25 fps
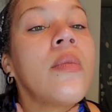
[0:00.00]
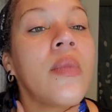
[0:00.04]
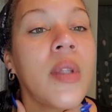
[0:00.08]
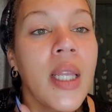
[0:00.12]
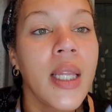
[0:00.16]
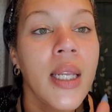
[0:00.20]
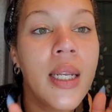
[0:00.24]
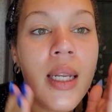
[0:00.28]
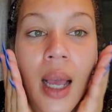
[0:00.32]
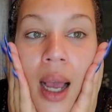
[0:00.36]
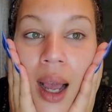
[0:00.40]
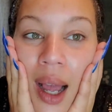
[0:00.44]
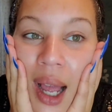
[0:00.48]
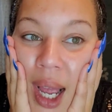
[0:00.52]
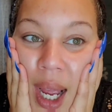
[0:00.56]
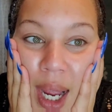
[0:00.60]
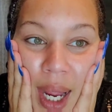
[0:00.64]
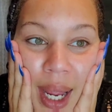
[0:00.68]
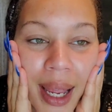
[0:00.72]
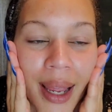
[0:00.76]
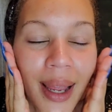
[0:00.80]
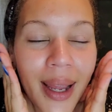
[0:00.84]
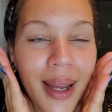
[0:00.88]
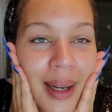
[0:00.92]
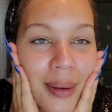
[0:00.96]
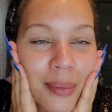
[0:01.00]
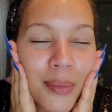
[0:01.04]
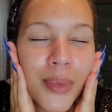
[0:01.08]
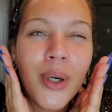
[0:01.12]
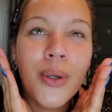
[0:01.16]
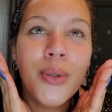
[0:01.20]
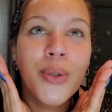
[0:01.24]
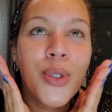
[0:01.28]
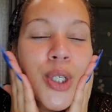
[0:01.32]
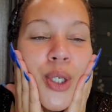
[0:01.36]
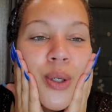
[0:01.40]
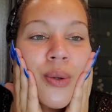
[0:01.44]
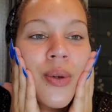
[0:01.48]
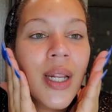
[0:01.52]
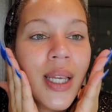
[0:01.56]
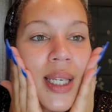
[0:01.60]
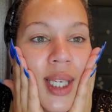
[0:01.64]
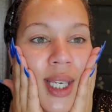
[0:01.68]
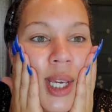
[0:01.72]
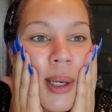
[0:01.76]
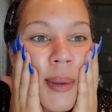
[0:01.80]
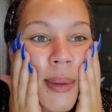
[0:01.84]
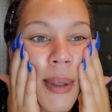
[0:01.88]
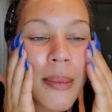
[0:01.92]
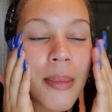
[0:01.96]
And oh shoot, I
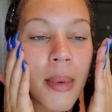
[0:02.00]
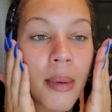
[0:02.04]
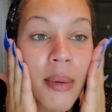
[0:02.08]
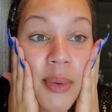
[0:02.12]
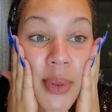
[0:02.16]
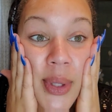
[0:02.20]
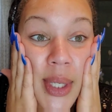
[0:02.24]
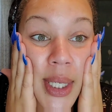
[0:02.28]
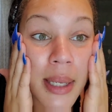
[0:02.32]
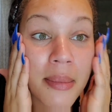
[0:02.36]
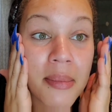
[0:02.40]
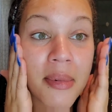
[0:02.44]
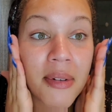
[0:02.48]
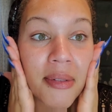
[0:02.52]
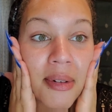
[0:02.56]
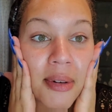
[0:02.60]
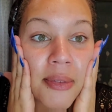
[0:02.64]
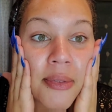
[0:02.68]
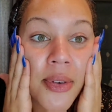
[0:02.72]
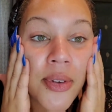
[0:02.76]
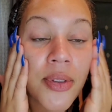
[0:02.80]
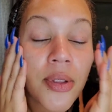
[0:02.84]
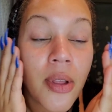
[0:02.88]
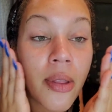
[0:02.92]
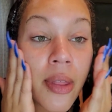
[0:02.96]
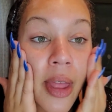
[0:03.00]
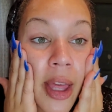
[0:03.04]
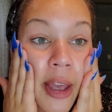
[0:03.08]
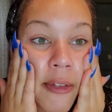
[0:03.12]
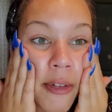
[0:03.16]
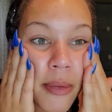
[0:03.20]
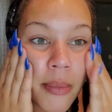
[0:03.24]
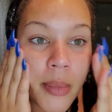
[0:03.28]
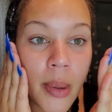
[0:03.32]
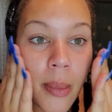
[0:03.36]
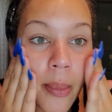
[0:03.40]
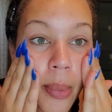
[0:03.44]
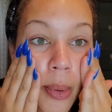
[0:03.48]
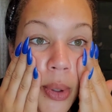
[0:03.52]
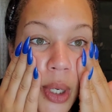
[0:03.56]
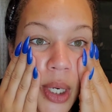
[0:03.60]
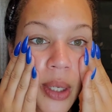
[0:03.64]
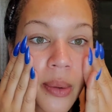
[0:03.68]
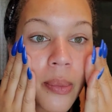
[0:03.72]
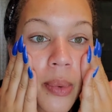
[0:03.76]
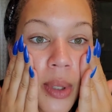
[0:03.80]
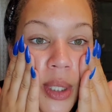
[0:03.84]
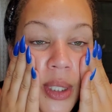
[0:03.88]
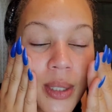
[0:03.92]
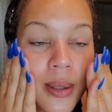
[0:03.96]
can't remember the name of it for the life of me, but
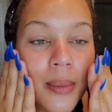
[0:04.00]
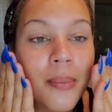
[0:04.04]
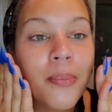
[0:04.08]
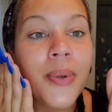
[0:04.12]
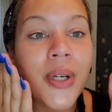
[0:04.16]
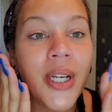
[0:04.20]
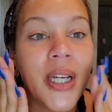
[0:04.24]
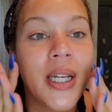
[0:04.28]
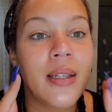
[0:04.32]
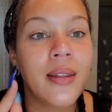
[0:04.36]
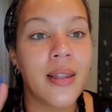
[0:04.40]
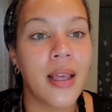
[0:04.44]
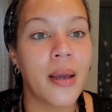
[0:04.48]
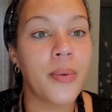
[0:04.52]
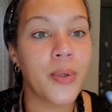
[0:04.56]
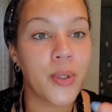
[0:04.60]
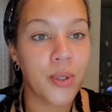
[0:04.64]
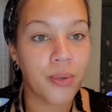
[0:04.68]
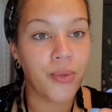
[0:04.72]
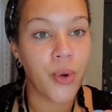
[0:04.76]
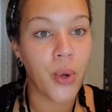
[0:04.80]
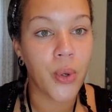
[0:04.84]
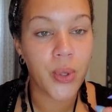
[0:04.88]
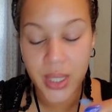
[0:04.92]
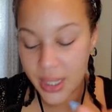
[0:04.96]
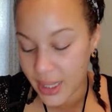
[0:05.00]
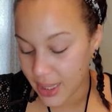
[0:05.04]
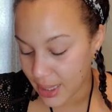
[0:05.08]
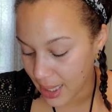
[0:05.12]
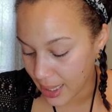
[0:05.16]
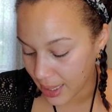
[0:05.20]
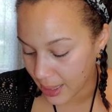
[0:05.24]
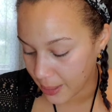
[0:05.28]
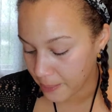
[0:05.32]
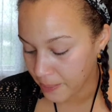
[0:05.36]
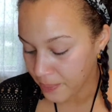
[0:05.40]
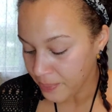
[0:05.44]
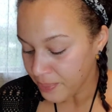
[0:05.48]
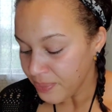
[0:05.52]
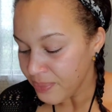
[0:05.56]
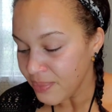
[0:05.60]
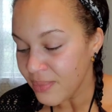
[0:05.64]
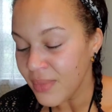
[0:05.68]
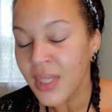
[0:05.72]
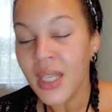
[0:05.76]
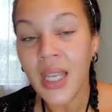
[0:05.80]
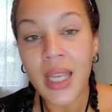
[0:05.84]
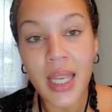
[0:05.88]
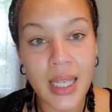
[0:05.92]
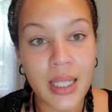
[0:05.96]
it was a brand that was focusing
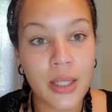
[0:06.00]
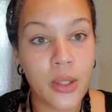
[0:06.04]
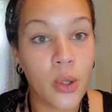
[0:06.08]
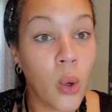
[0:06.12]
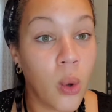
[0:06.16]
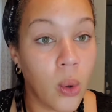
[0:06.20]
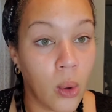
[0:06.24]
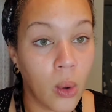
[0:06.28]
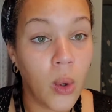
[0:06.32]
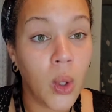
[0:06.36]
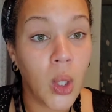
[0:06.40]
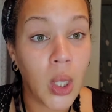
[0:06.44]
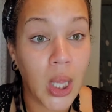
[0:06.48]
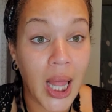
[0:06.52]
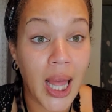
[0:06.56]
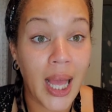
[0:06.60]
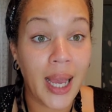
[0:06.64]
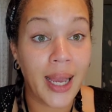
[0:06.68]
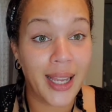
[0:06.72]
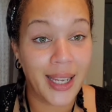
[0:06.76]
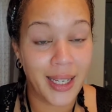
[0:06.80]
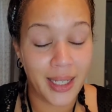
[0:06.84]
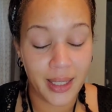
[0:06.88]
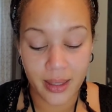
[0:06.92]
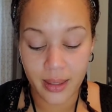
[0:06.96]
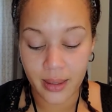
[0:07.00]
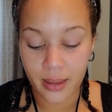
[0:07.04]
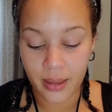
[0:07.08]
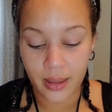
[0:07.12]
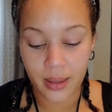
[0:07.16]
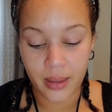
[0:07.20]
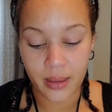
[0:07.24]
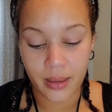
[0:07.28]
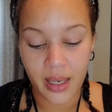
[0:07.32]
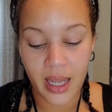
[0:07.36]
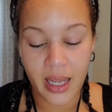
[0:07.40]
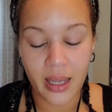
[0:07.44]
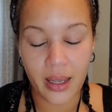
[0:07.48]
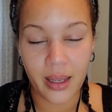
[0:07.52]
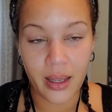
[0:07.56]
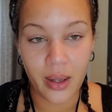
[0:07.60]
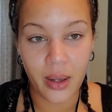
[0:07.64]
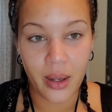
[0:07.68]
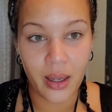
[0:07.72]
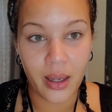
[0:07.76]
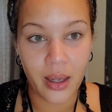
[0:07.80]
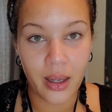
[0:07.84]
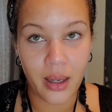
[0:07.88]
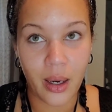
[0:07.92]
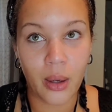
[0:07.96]
its whole line
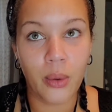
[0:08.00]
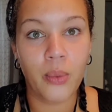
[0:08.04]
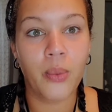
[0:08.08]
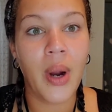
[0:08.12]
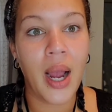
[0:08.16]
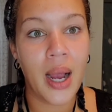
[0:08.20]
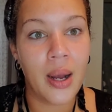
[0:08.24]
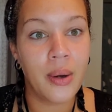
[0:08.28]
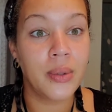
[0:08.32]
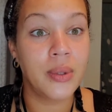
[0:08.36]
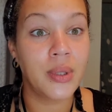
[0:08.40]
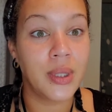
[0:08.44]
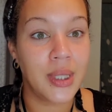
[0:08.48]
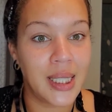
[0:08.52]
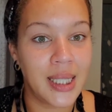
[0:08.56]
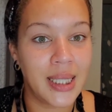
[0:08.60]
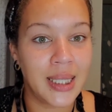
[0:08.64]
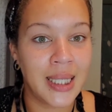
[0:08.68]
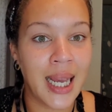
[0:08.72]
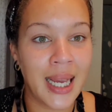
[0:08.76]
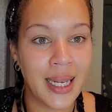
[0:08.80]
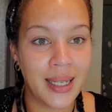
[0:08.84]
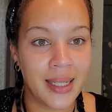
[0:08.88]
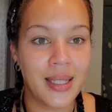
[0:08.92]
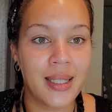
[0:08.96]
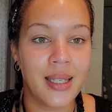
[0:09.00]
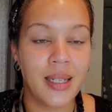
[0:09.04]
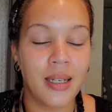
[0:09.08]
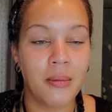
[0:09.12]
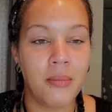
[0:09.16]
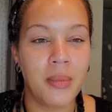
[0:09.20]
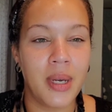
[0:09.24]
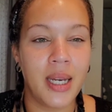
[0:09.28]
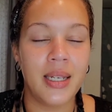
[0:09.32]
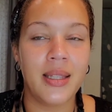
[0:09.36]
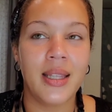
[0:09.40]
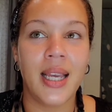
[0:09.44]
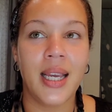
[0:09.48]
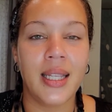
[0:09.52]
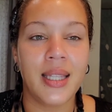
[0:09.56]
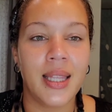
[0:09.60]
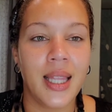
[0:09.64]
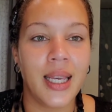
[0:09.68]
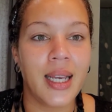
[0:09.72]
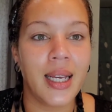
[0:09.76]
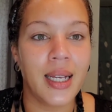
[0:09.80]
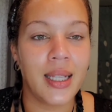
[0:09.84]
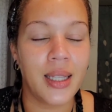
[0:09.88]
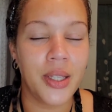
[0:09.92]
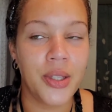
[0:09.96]
around niacinamide. They had
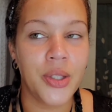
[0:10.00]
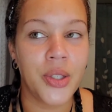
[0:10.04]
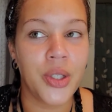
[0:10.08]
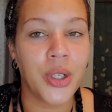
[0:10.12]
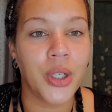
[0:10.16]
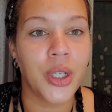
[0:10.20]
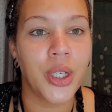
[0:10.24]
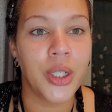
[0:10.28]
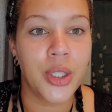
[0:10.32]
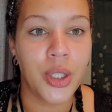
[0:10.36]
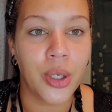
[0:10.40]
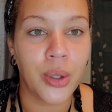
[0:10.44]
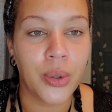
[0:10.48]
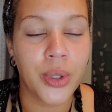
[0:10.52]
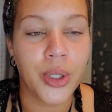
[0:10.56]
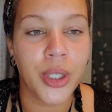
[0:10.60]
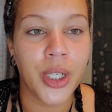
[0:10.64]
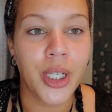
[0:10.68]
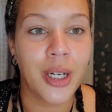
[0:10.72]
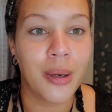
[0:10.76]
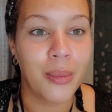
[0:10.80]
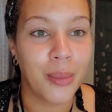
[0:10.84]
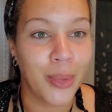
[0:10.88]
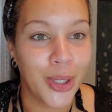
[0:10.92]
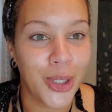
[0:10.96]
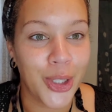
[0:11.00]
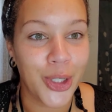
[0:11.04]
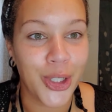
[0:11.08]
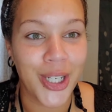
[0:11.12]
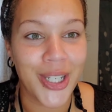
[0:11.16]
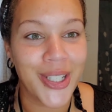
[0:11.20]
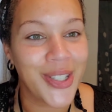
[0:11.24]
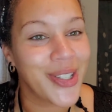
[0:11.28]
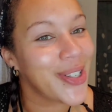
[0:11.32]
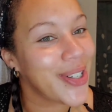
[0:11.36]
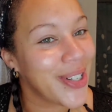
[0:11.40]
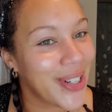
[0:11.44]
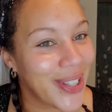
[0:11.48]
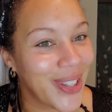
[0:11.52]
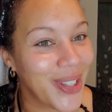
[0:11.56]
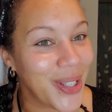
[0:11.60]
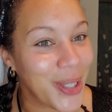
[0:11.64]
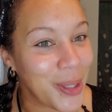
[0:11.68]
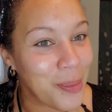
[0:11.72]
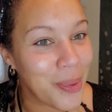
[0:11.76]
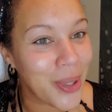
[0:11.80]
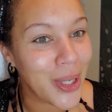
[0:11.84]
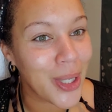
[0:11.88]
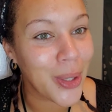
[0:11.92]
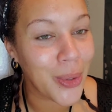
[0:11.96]
like a cleanser, a toner, and a moisturizer, and it
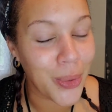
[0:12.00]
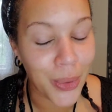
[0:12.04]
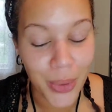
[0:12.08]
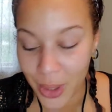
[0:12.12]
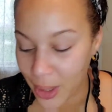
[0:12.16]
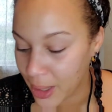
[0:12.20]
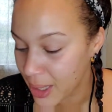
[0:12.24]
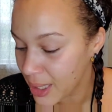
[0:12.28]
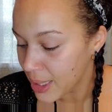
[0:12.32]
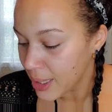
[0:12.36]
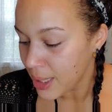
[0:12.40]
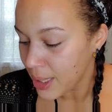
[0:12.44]
looked pretty cool.